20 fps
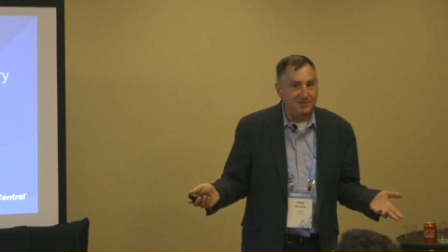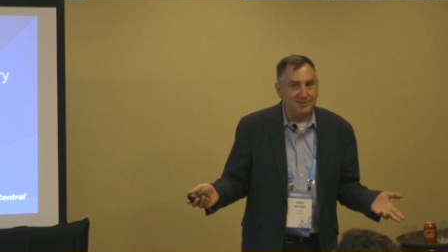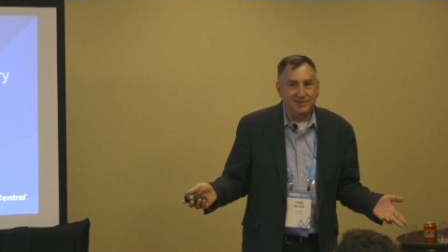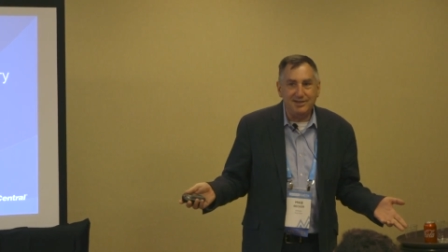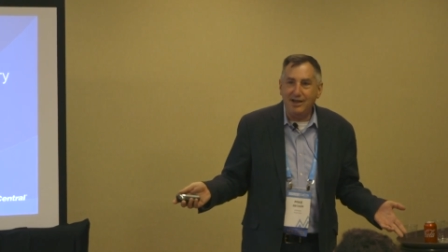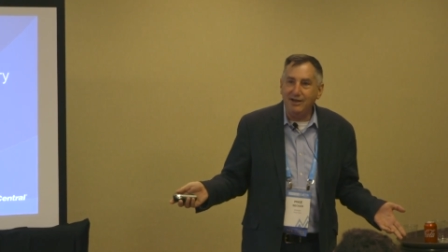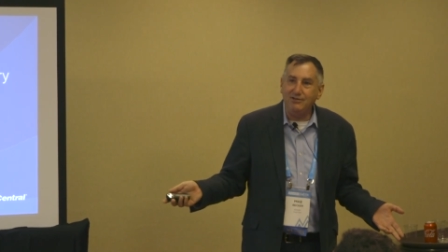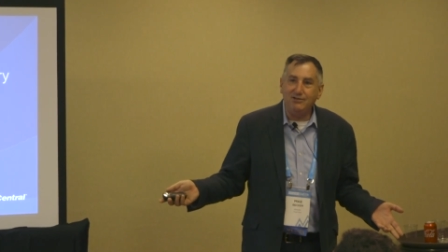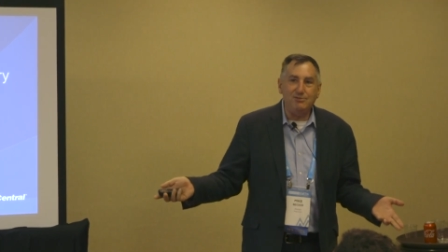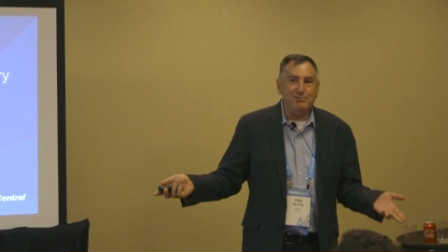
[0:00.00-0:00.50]

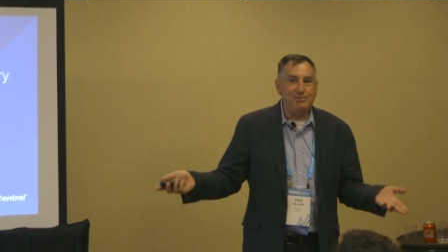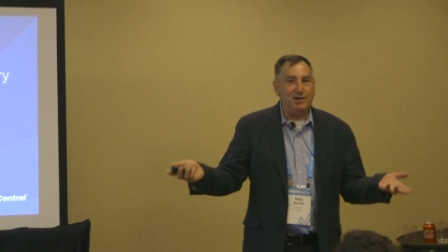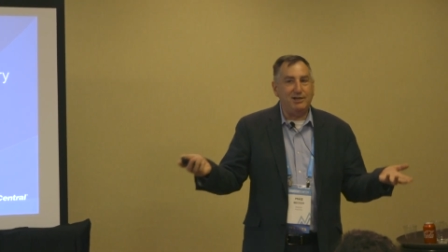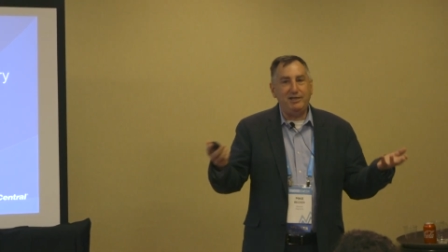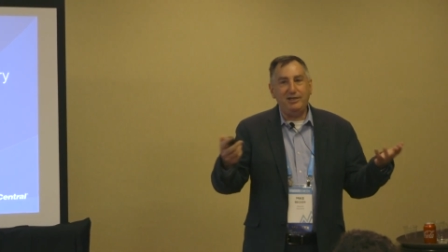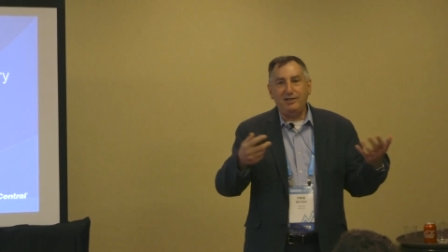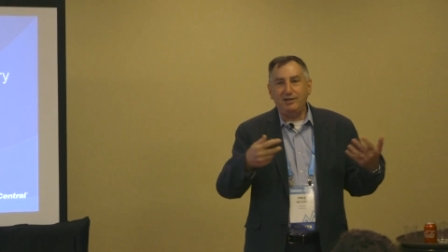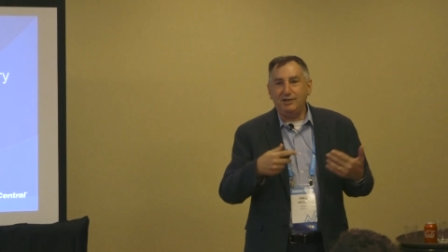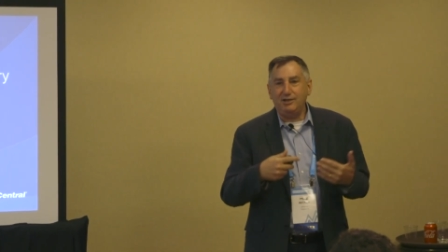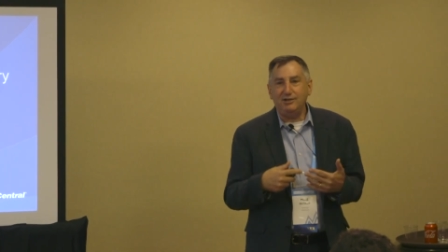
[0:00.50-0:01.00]
because not
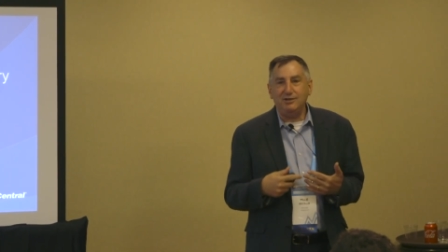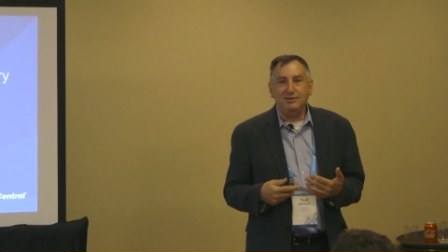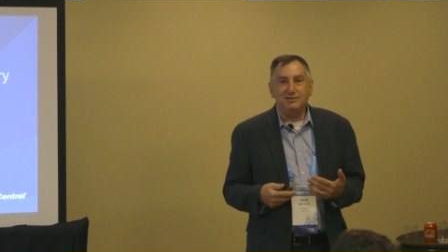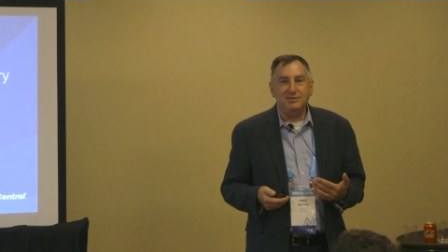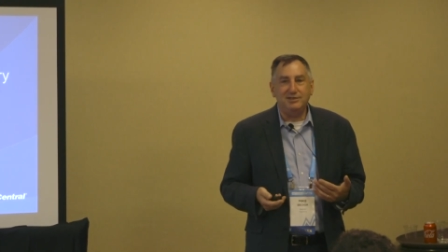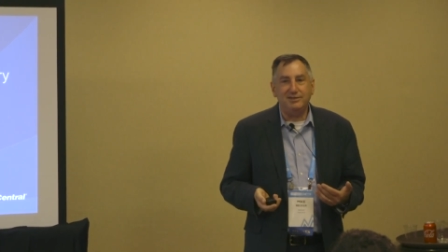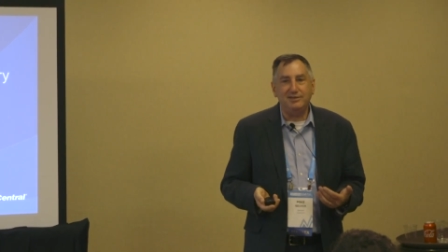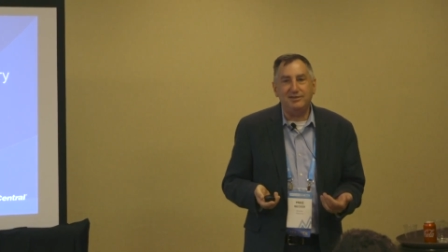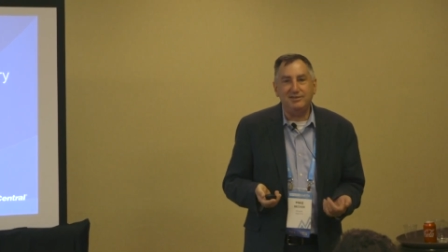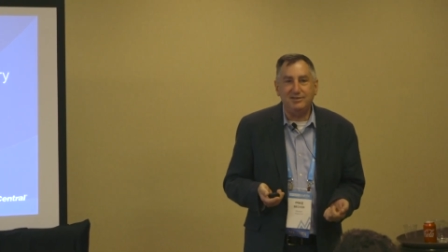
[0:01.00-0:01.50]
everybody here
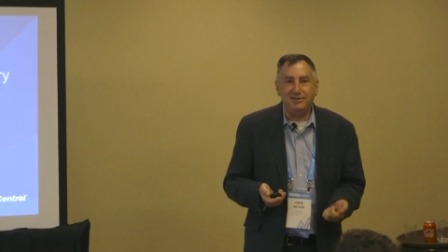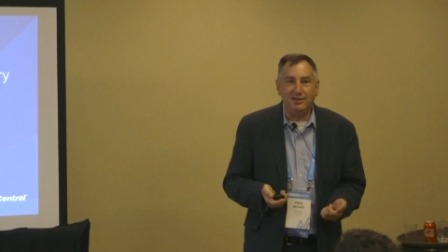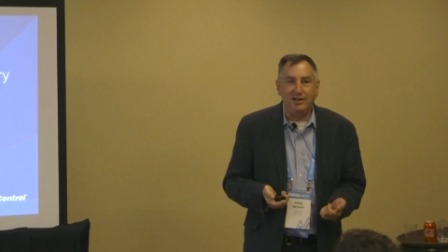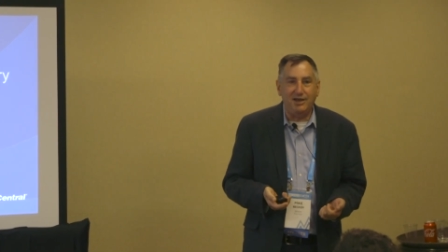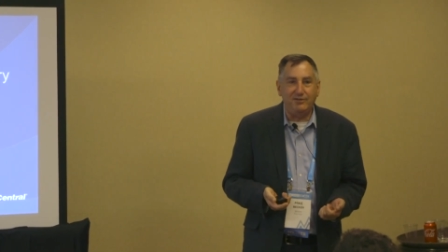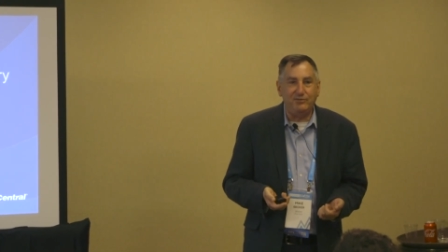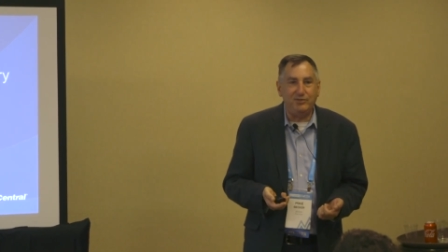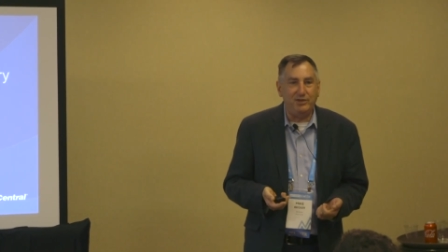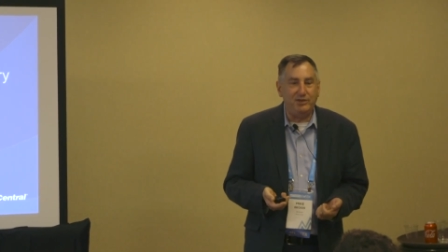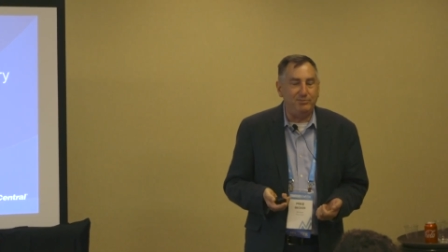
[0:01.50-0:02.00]
is in the
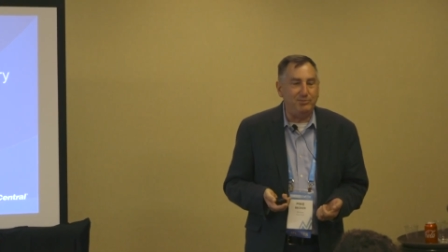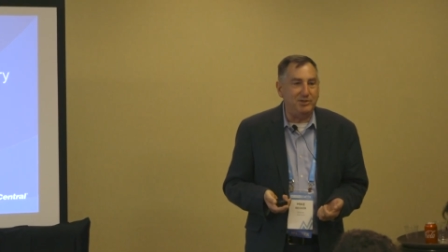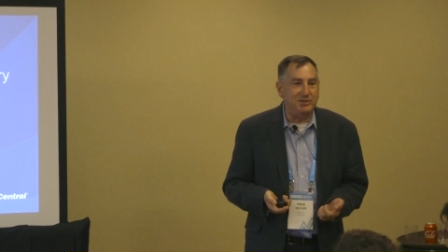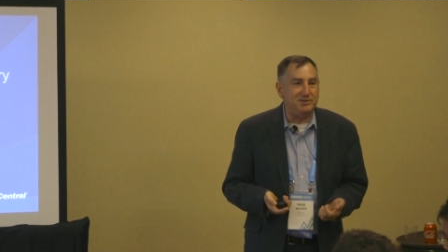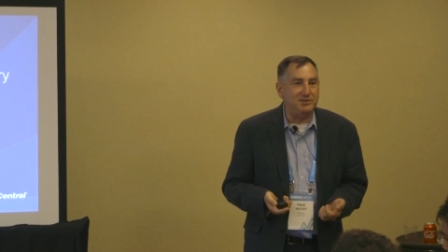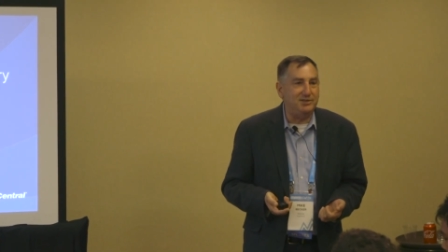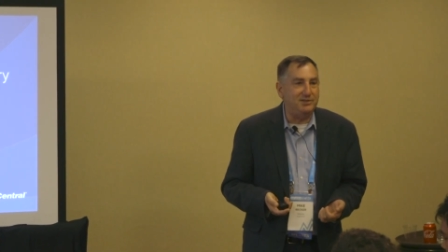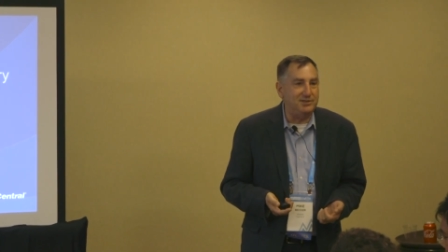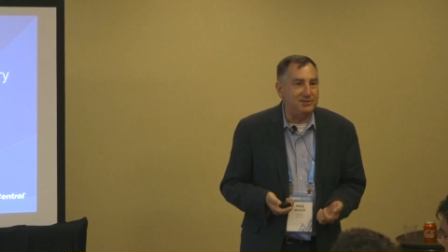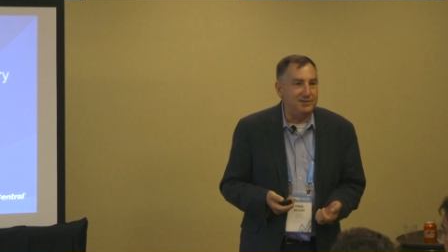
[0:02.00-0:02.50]
telephony
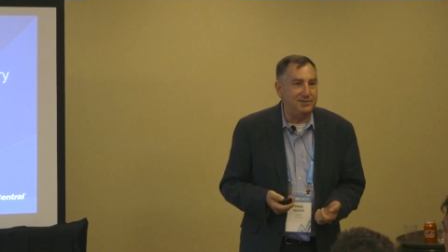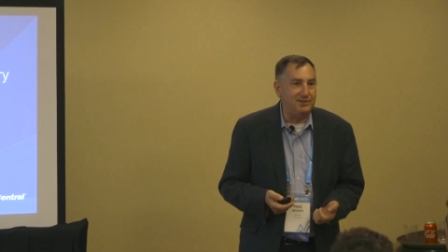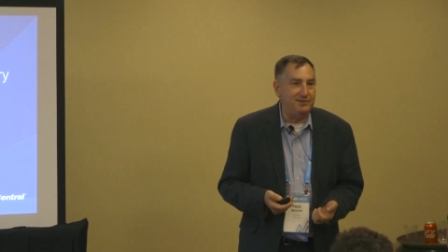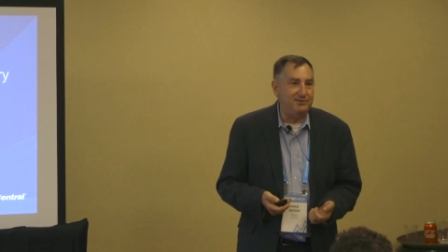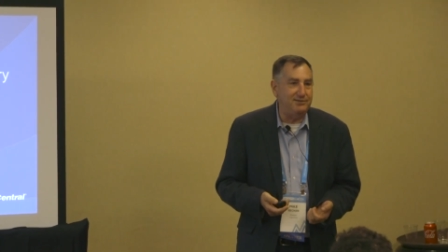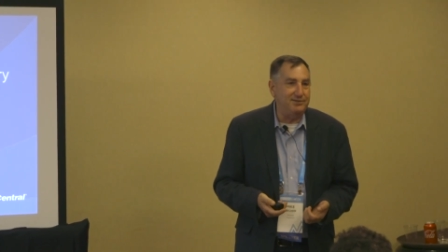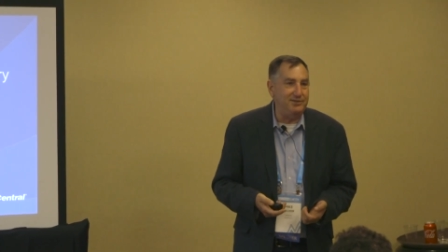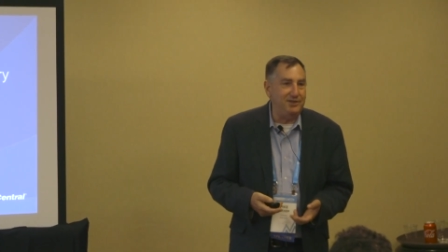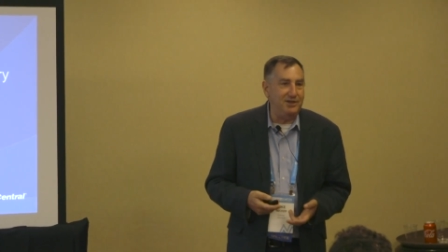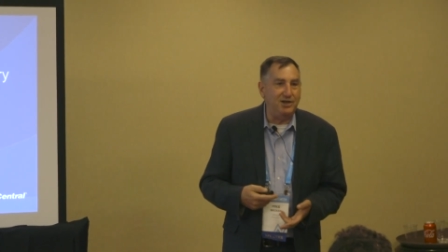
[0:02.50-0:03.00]
business
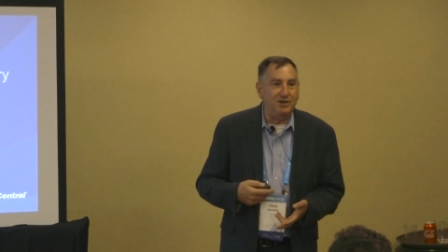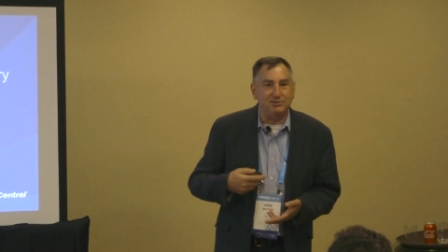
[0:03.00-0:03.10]
and